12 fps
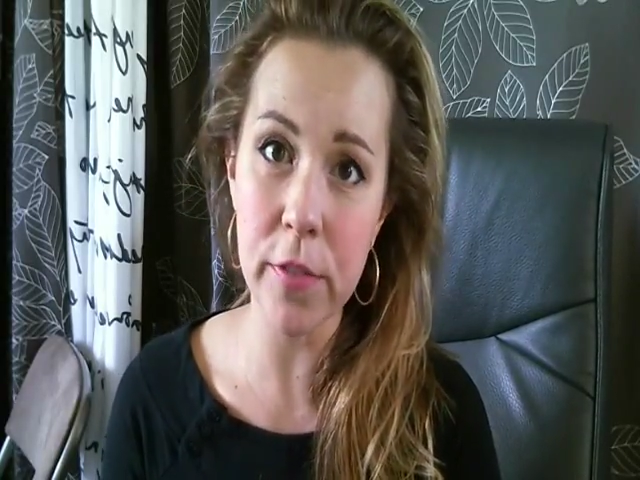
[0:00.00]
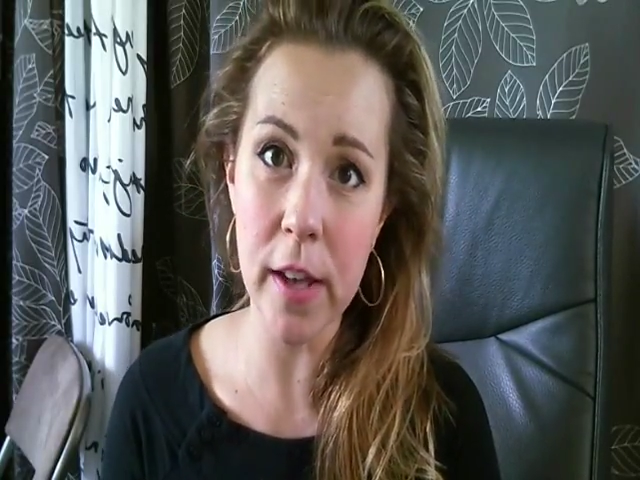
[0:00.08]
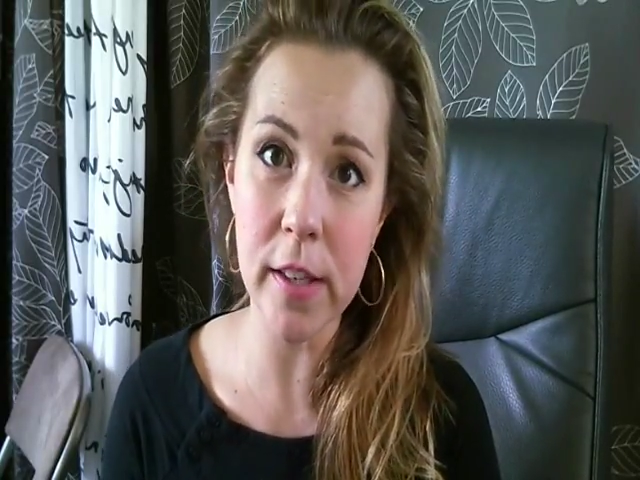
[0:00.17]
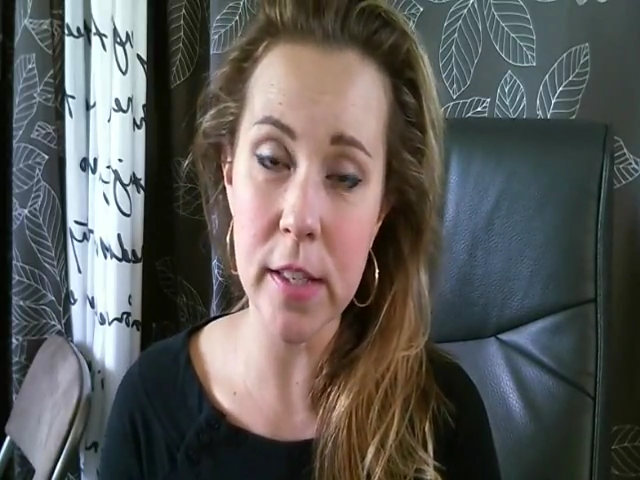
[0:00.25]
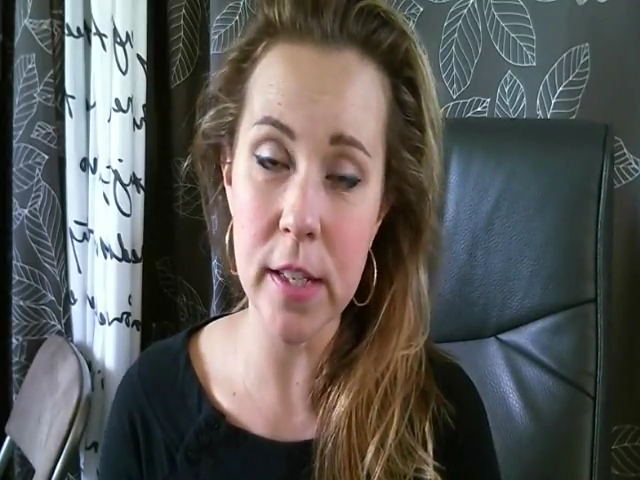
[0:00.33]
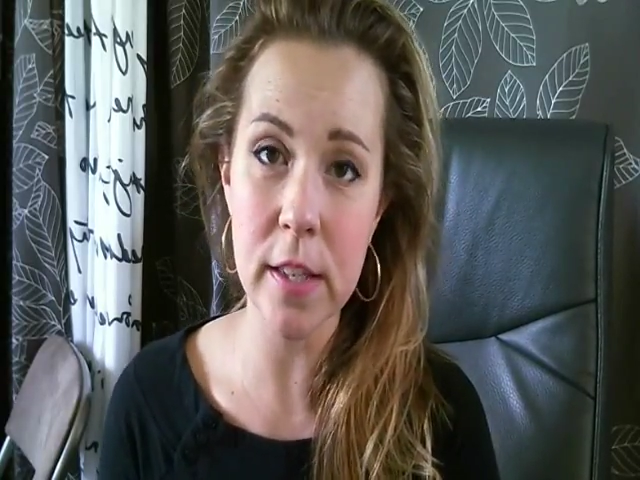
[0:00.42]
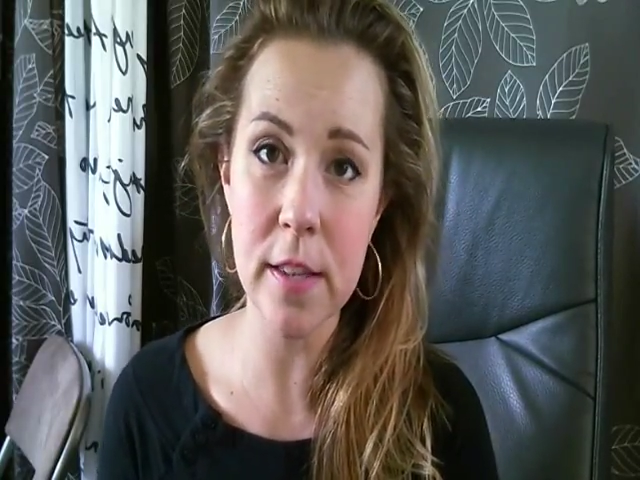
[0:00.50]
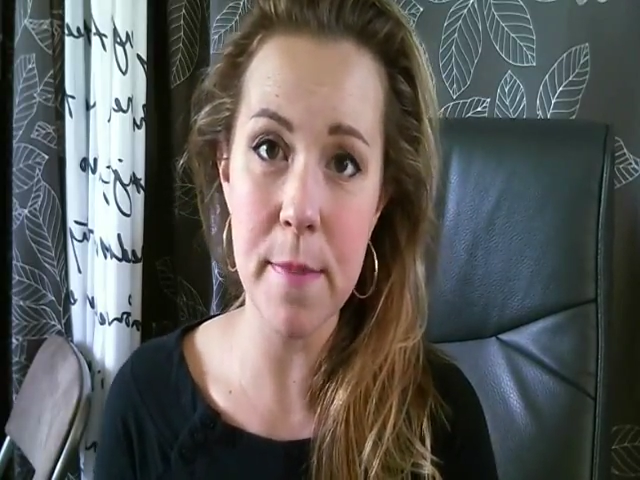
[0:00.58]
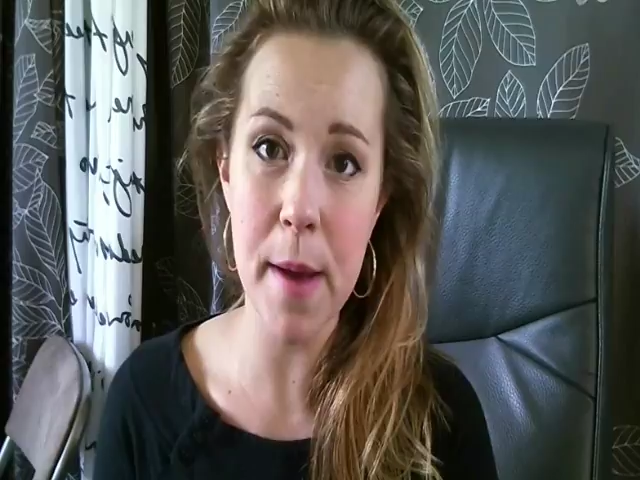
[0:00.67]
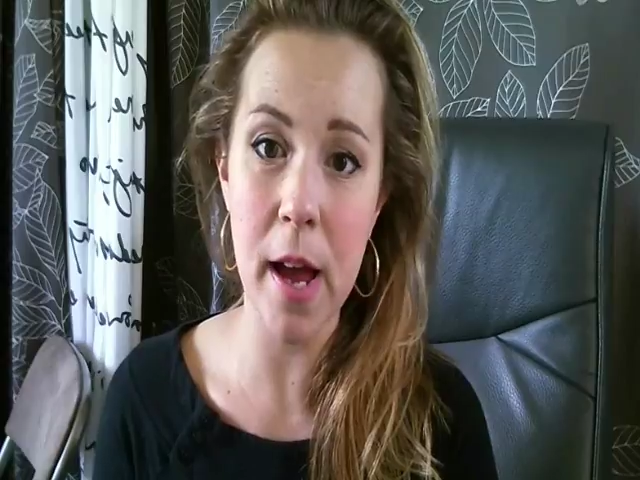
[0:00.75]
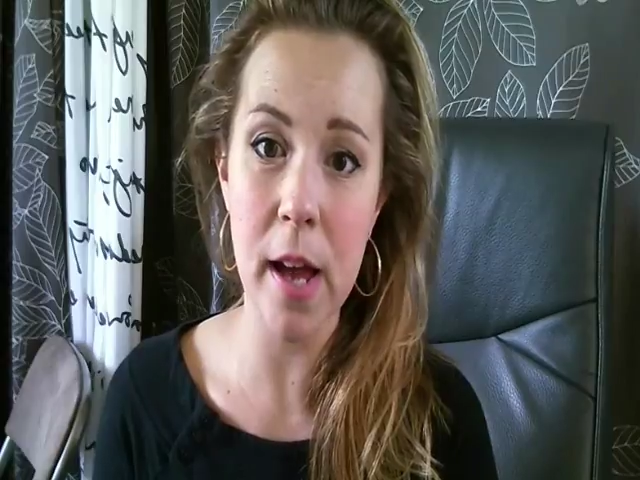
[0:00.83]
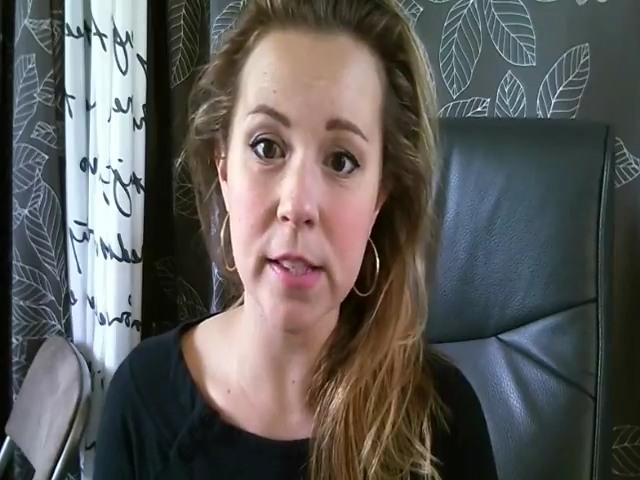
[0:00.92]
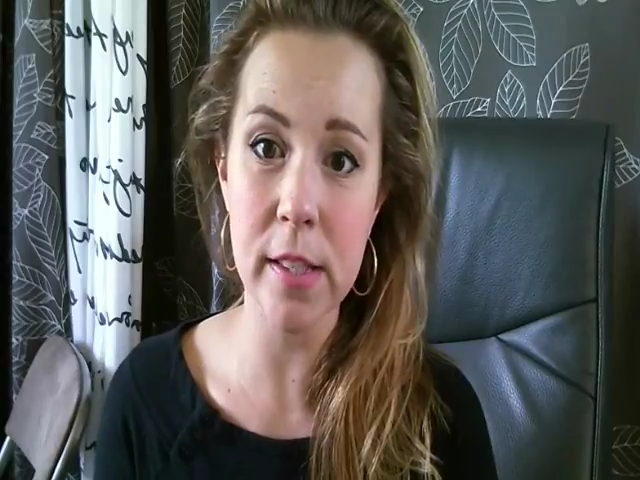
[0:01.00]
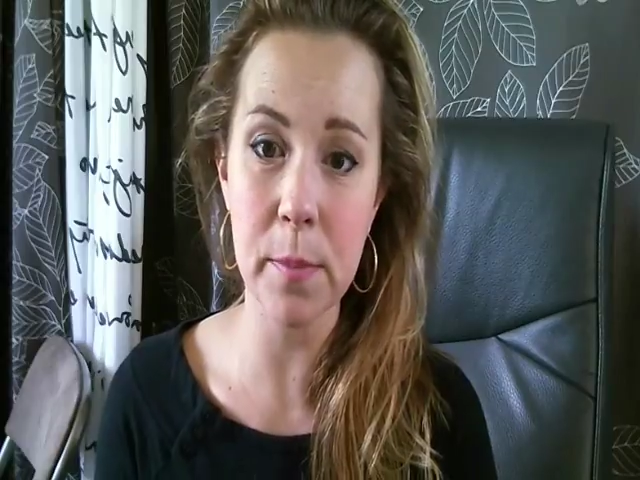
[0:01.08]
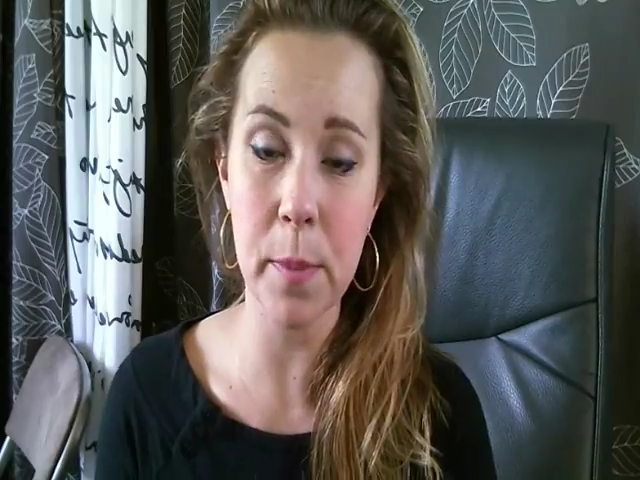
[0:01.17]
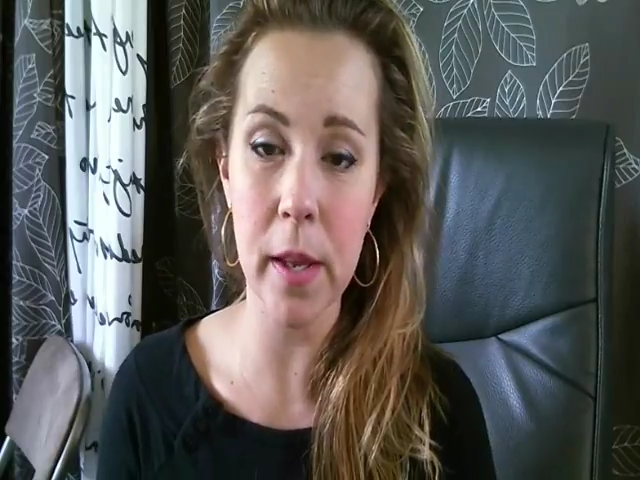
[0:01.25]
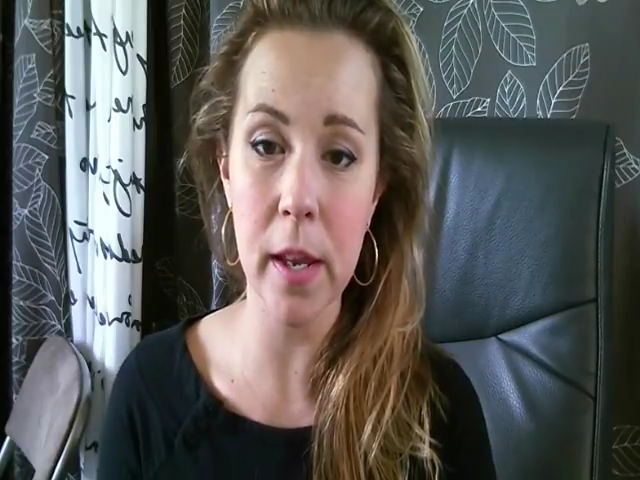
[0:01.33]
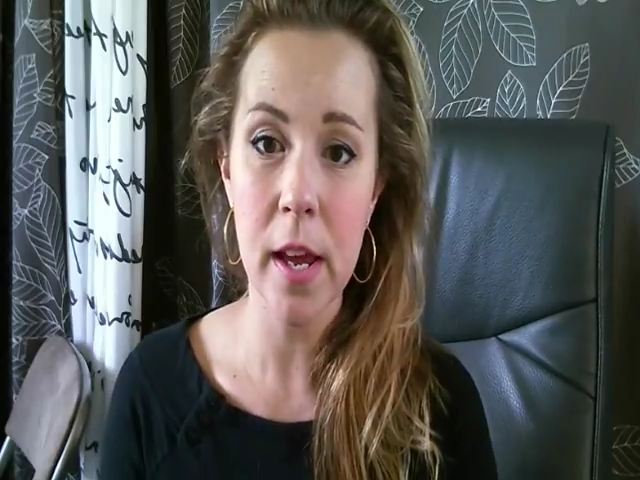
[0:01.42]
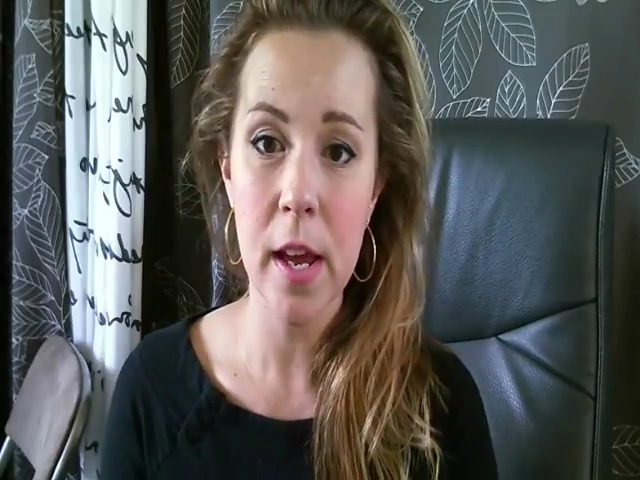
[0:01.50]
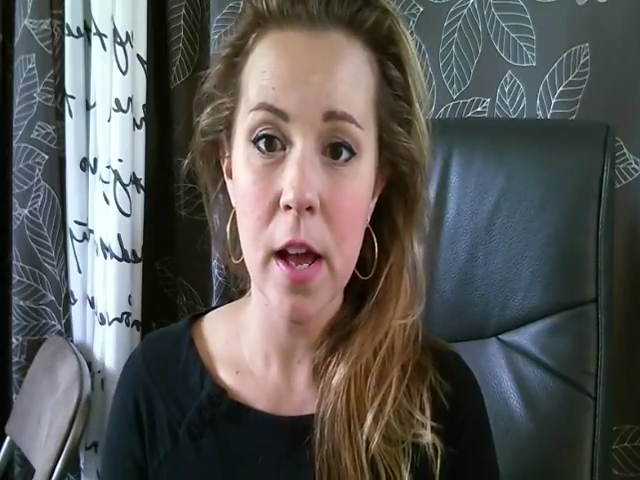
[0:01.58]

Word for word: fasting in the past, but